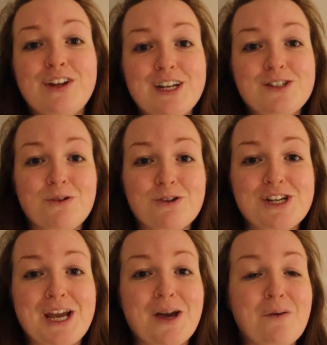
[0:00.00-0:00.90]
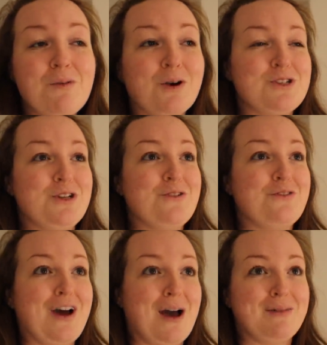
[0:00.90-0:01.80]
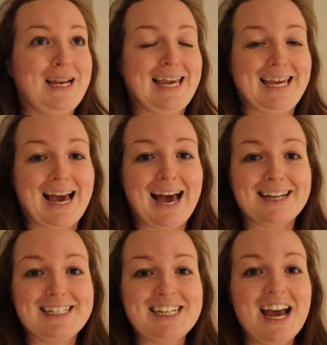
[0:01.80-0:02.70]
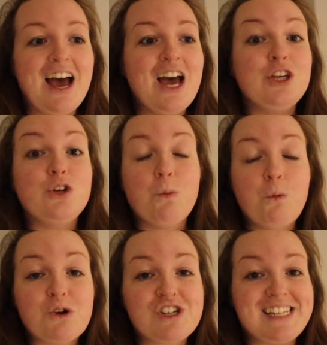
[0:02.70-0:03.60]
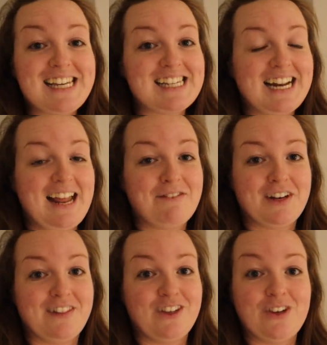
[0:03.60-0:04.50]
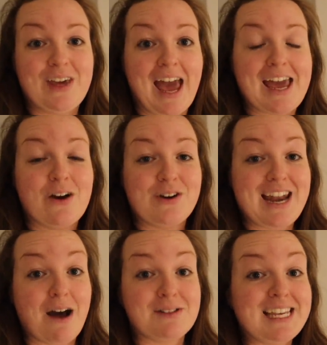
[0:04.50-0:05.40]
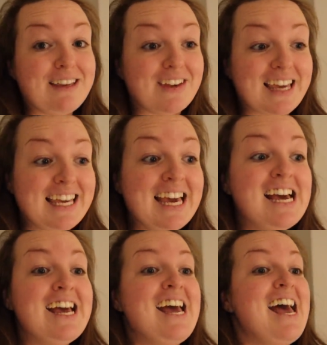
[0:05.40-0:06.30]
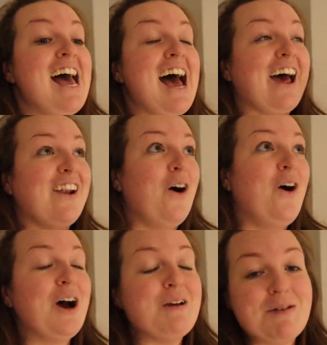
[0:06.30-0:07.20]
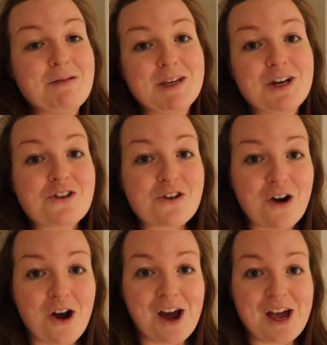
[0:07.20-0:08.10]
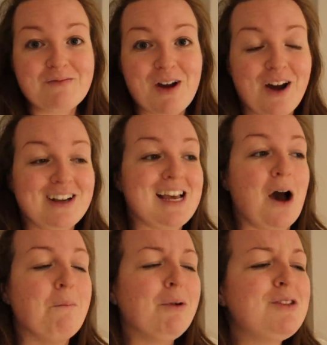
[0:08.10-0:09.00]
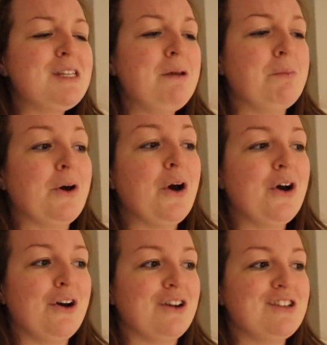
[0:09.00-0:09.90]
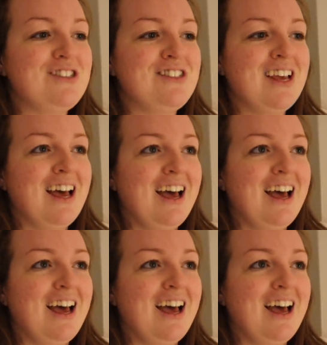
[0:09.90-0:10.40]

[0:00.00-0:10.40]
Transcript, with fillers: finished watching Modern Family and you can watch season 11 in the UK on Now TV. And oh, it made me cry my eyes out, mostly because